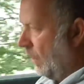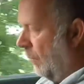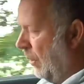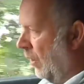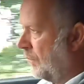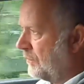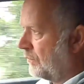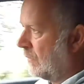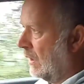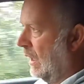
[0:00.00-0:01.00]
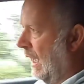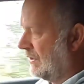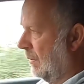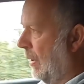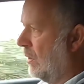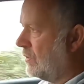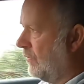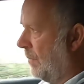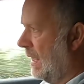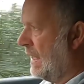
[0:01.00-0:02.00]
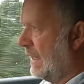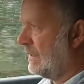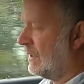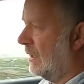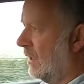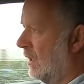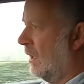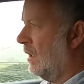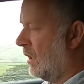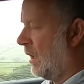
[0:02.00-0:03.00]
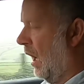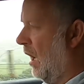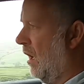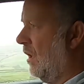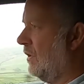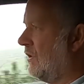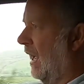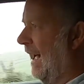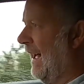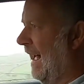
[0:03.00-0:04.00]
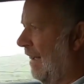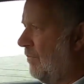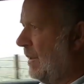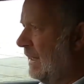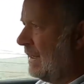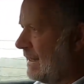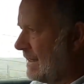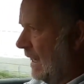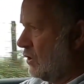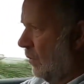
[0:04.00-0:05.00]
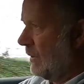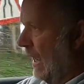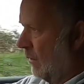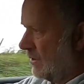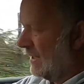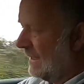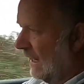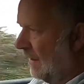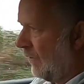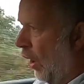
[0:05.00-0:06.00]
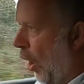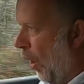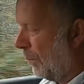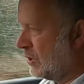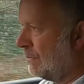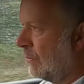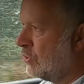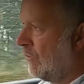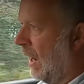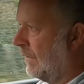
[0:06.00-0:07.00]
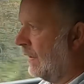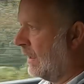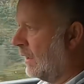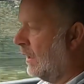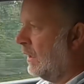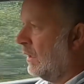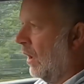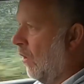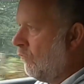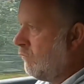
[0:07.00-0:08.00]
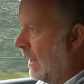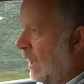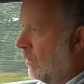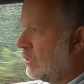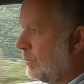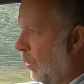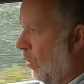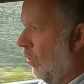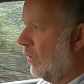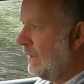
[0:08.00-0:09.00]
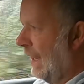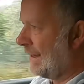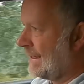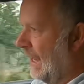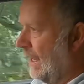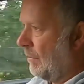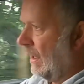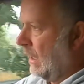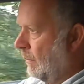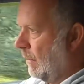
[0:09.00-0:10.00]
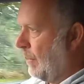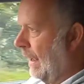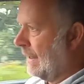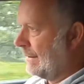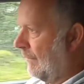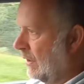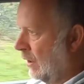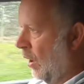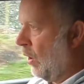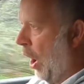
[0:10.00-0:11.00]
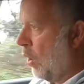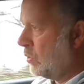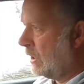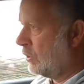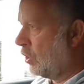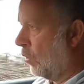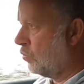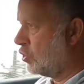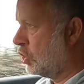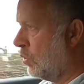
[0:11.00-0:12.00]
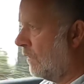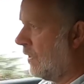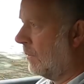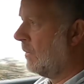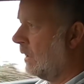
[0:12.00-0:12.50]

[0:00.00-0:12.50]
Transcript: But I suppose for me is, cars have been set up now to deliver optimum driving. Renault Sport, yes, I am a little bit biased having owned two of them,